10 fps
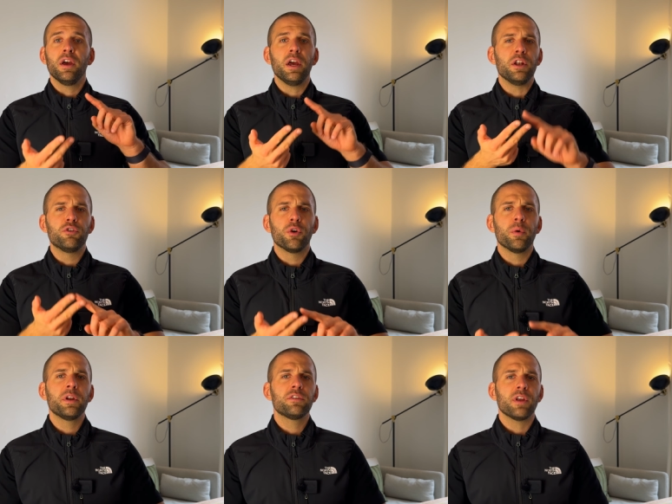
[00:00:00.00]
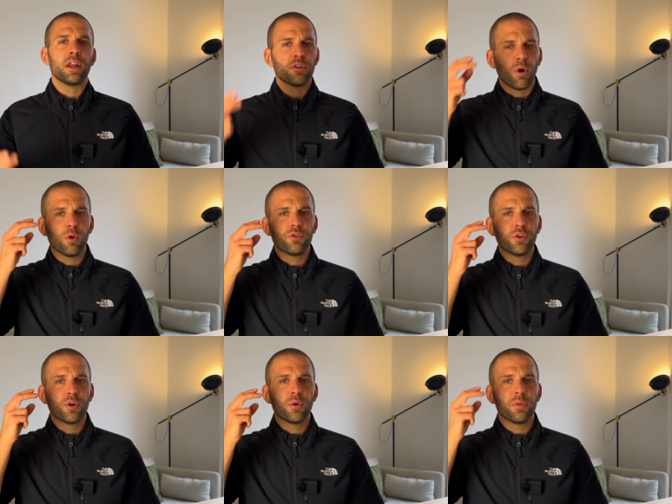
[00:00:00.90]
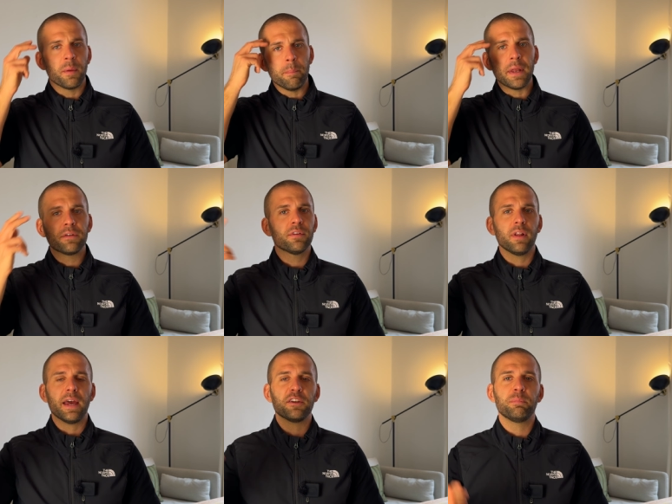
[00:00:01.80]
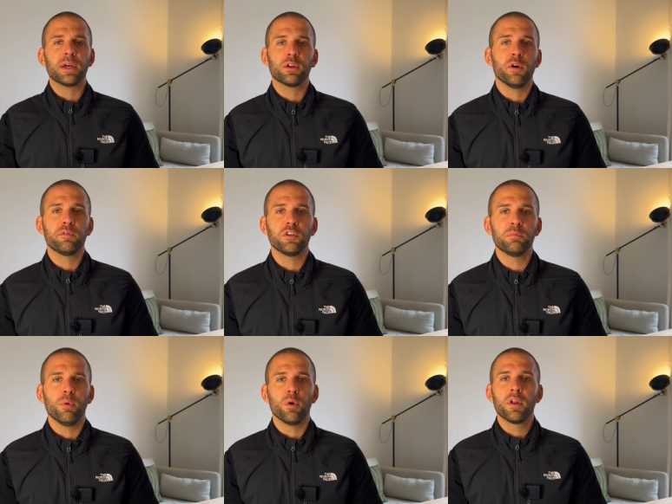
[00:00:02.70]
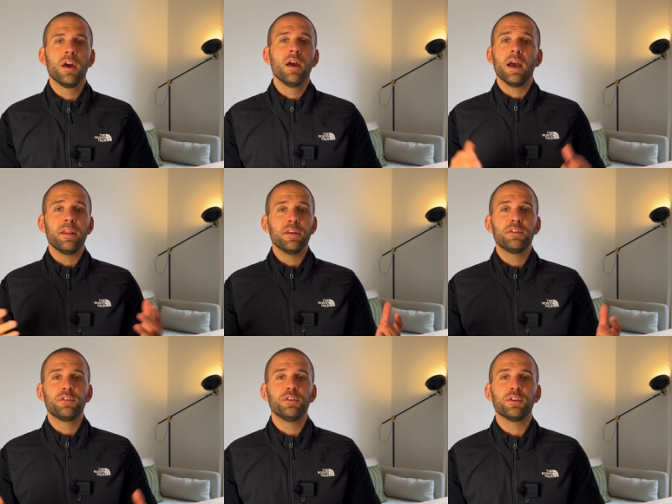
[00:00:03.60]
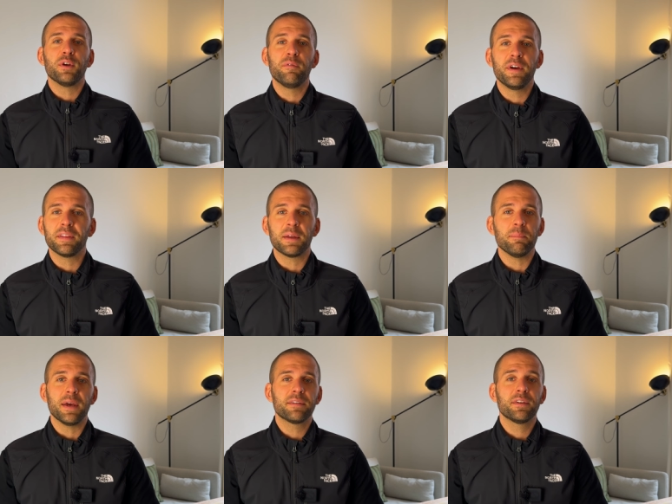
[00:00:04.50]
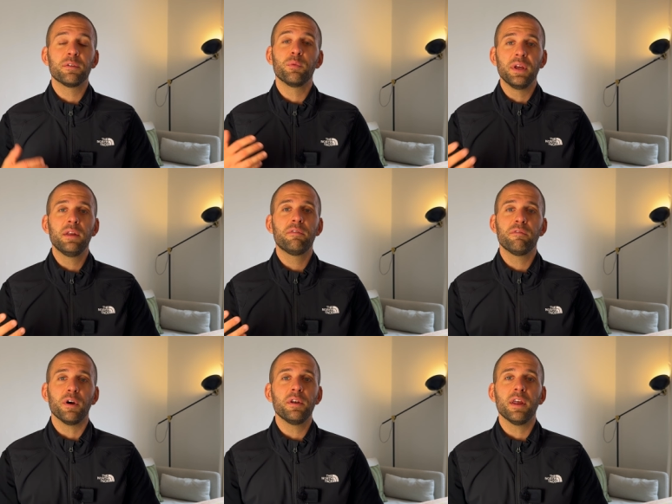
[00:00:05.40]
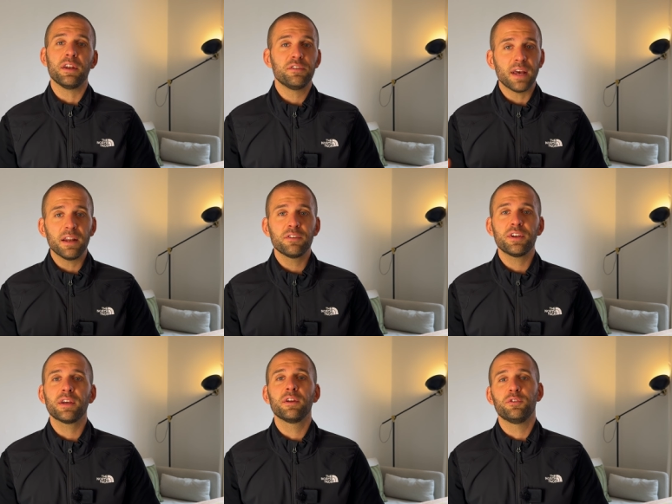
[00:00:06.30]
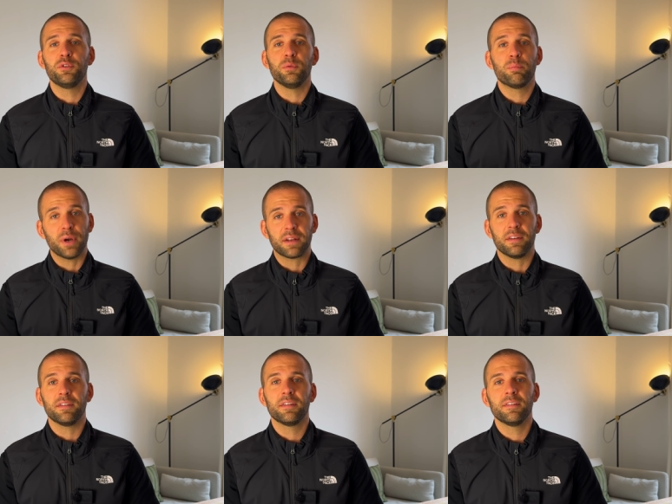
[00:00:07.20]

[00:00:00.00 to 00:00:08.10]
endurance, and also the mental aspect of the sport. And this is just something that makes it really fun and challenging to practice.